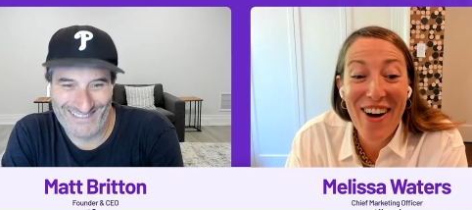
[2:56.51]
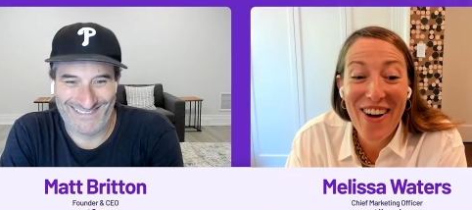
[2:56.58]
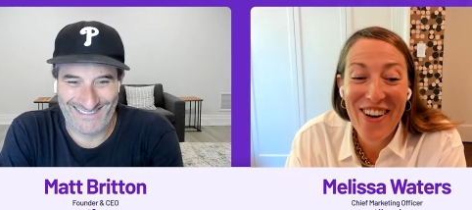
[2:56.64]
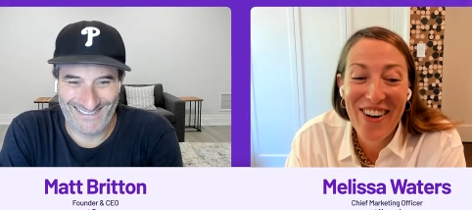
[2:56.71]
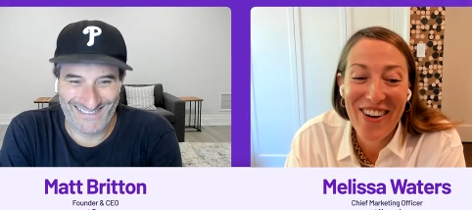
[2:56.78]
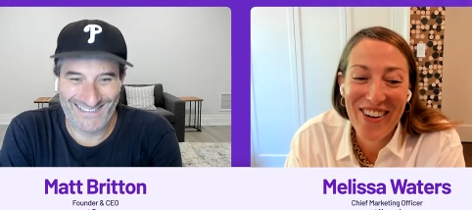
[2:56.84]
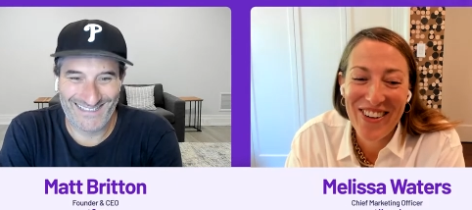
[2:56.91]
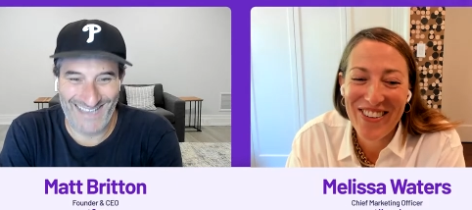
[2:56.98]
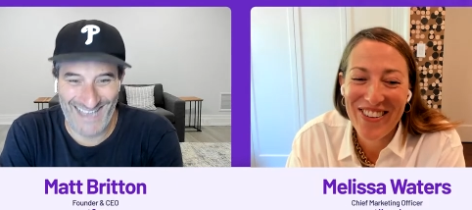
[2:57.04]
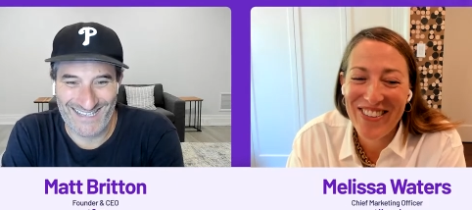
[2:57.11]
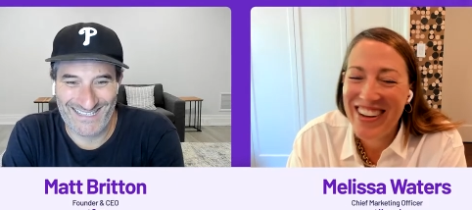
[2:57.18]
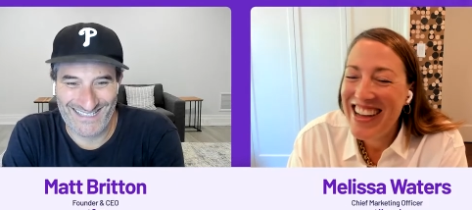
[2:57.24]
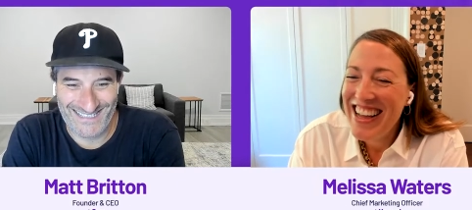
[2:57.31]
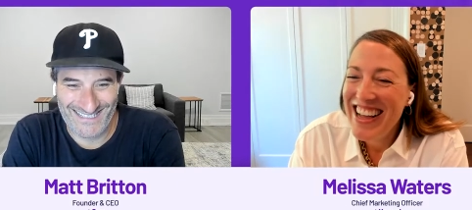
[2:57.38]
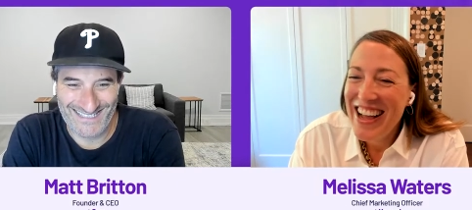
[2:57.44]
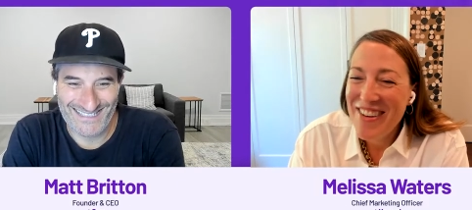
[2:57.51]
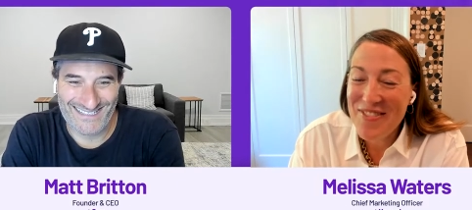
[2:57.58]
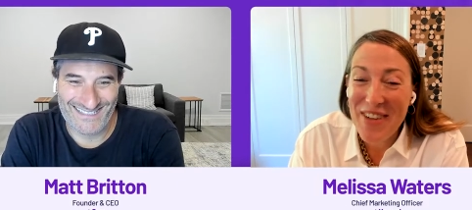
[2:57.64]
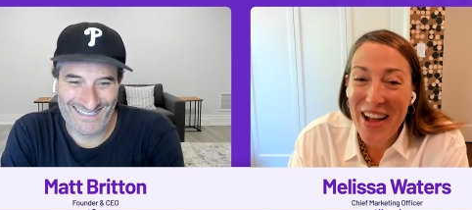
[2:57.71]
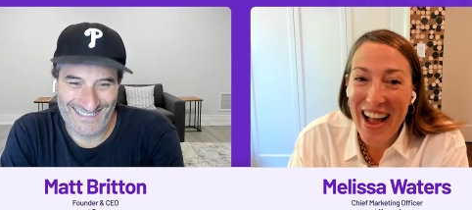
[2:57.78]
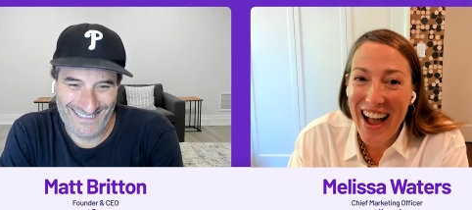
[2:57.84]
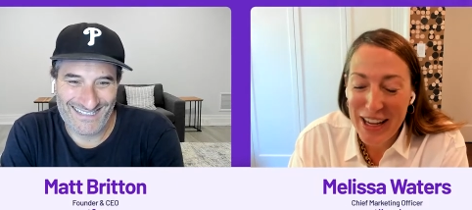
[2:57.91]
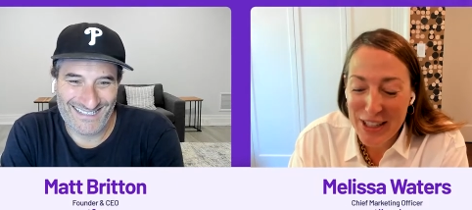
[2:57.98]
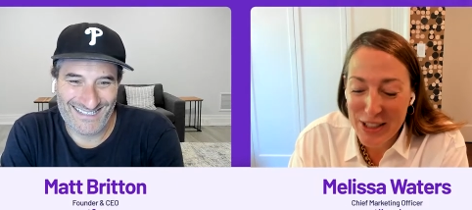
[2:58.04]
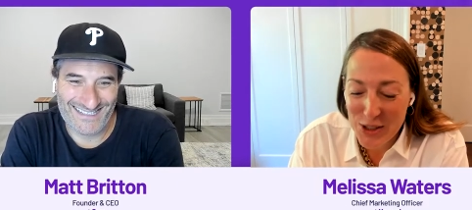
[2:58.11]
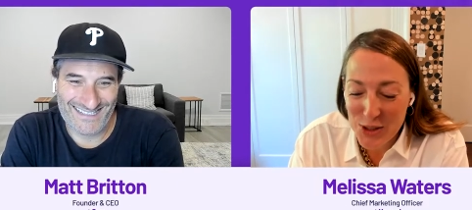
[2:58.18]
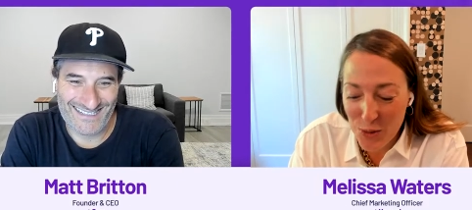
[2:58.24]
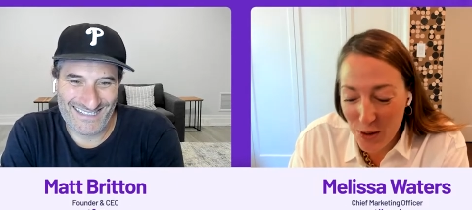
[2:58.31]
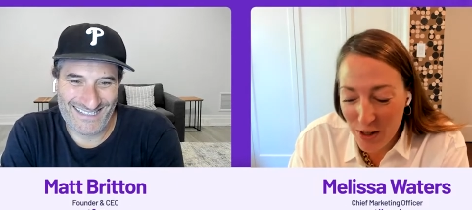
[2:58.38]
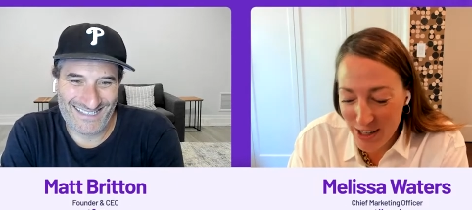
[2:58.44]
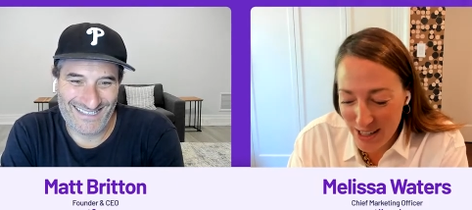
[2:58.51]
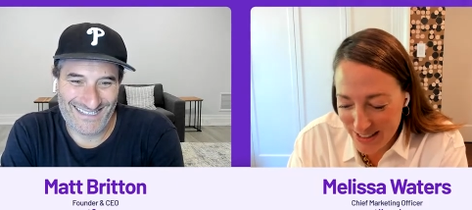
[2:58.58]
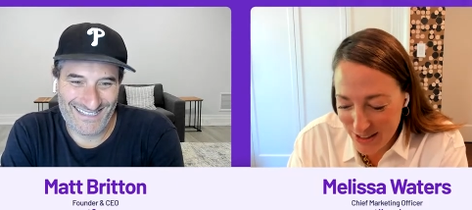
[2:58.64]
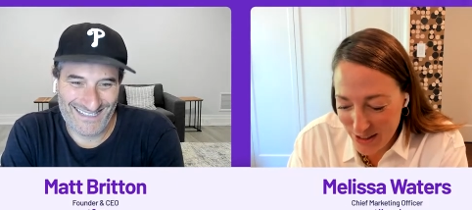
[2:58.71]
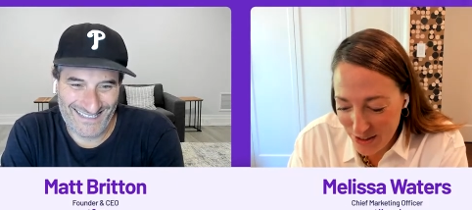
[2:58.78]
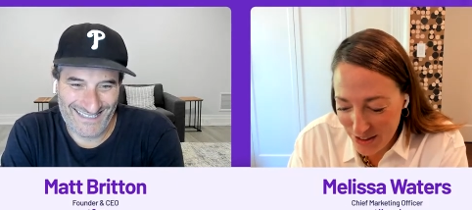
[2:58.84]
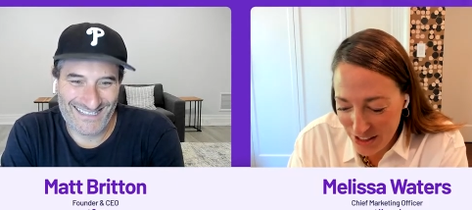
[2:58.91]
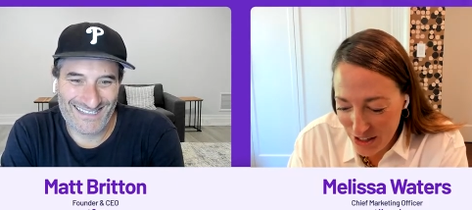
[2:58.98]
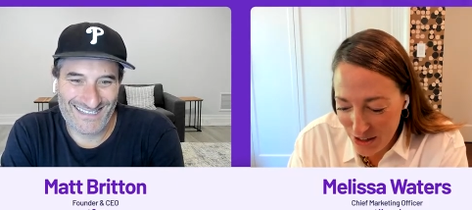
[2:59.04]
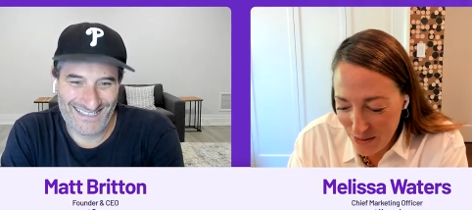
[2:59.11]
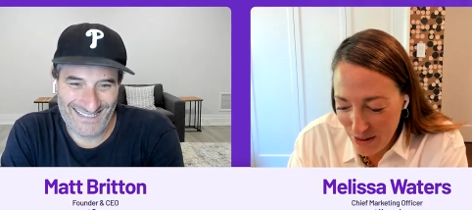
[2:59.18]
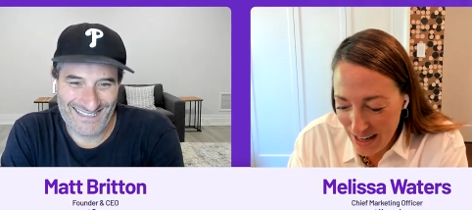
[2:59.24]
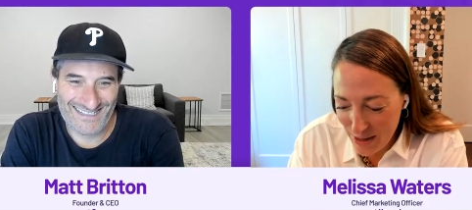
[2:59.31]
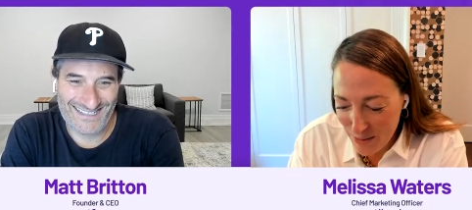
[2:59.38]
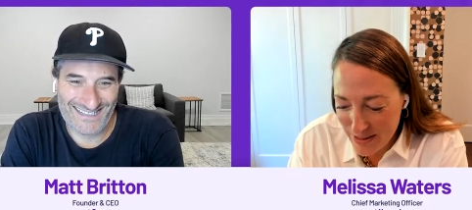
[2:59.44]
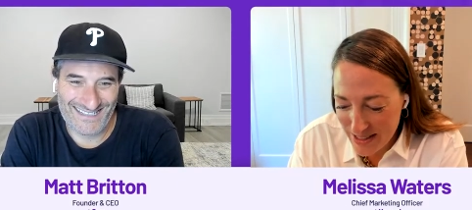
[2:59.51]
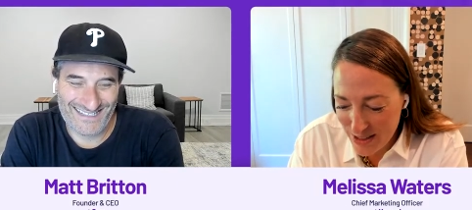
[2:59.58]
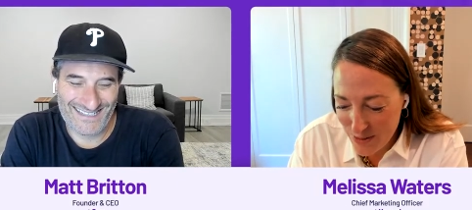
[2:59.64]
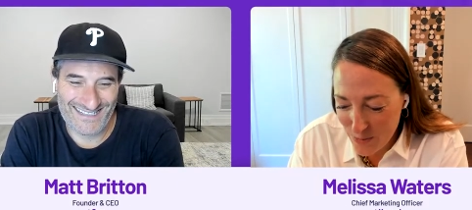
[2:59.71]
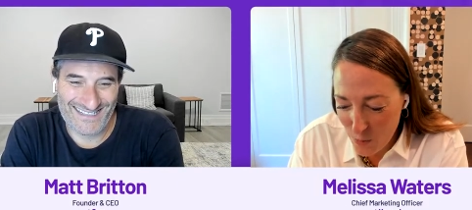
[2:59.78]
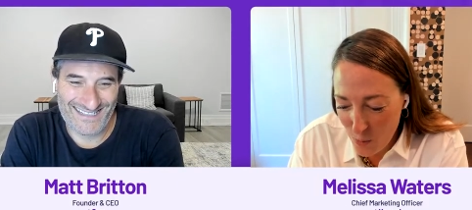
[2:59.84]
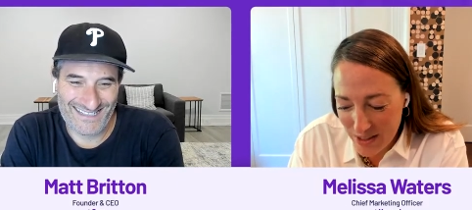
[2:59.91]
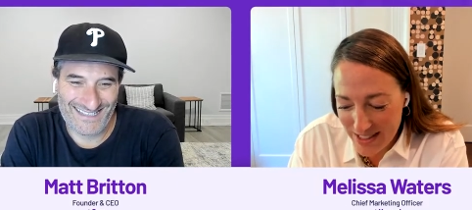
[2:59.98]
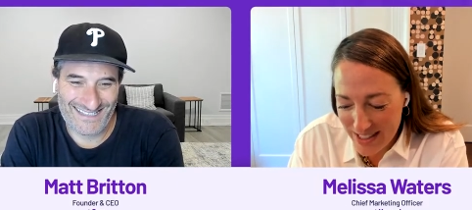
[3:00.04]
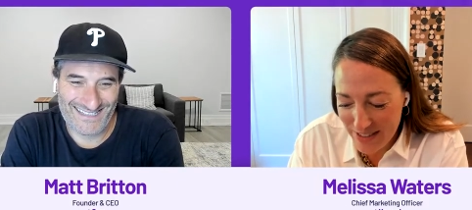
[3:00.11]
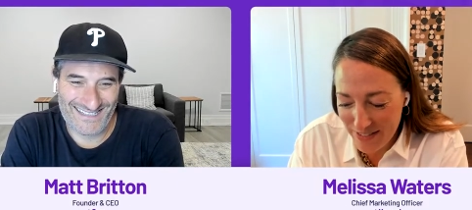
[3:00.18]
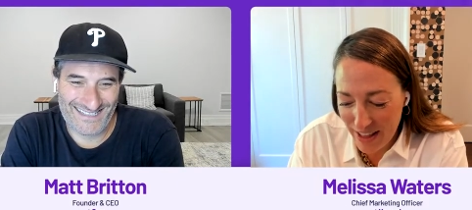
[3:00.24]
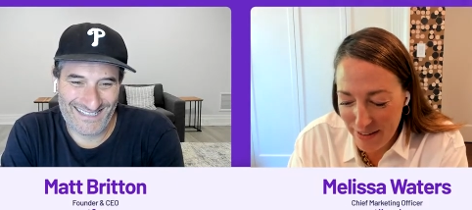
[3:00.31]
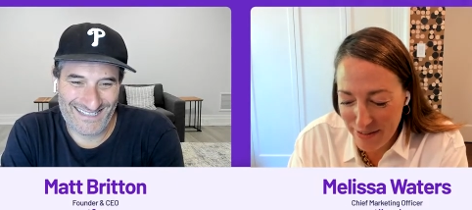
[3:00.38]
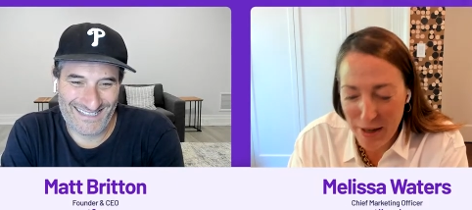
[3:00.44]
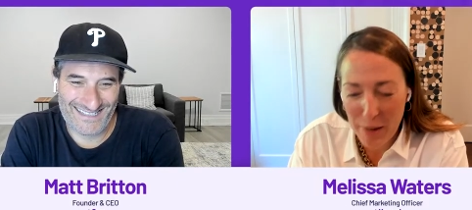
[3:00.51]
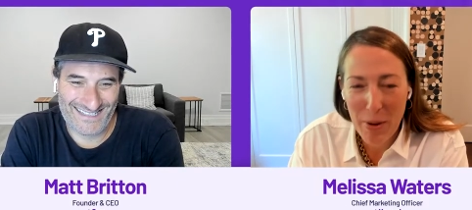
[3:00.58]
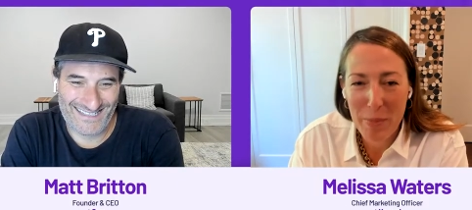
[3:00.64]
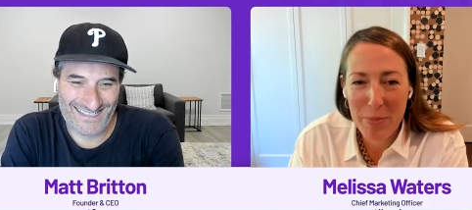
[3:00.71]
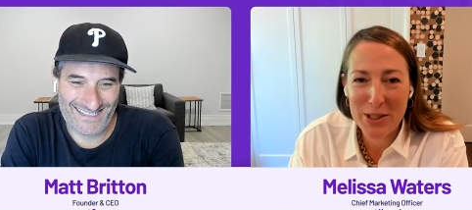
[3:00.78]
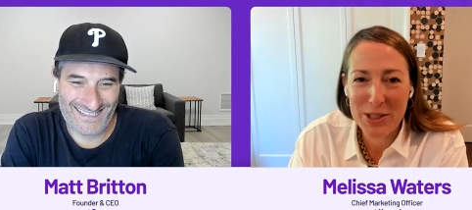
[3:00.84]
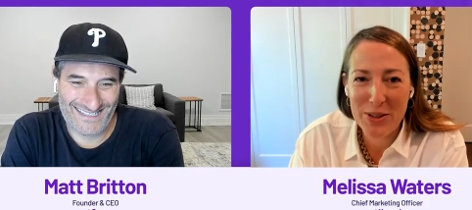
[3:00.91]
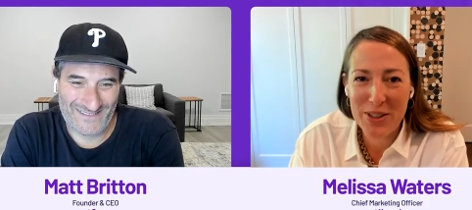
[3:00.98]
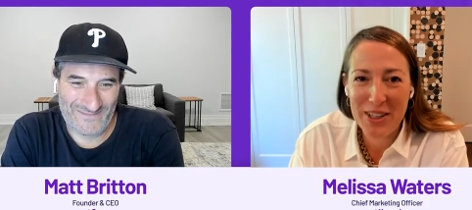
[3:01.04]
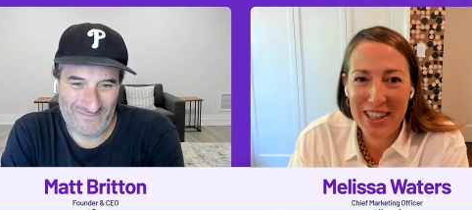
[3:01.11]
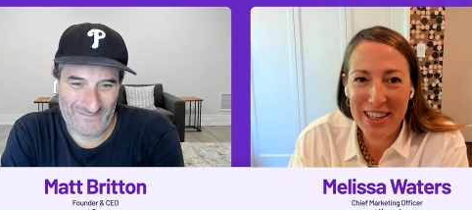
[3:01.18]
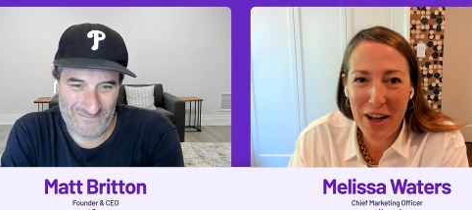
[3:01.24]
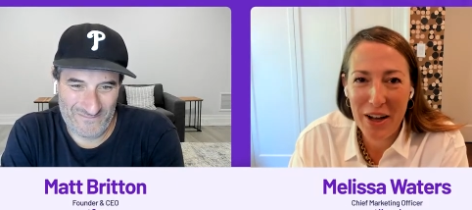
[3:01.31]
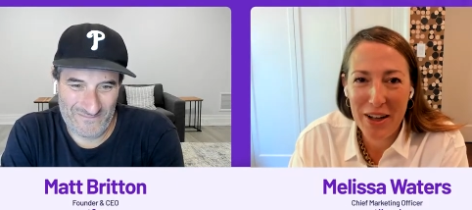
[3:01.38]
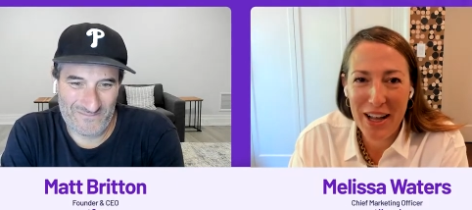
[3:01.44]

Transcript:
Speaker 1: oh, yes, I adore Antonio, and it was a once in a lifetime opportunity,